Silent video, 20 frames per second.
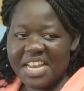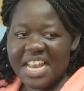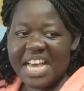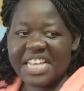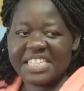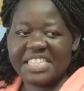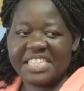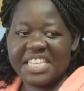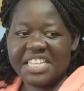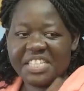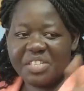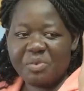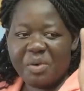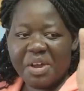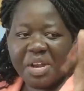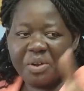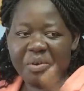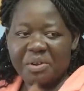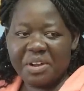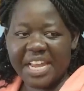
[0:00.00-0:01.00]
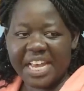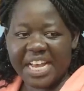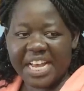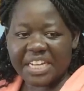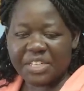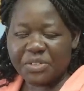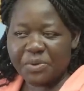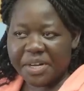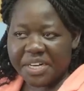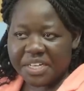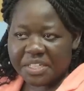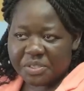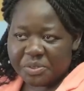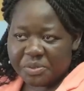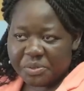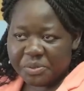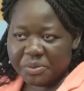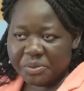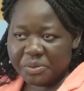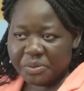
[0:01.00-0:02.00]
Does this one look like a tourist
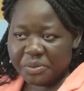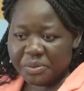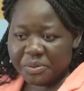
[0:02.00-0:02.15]
to you?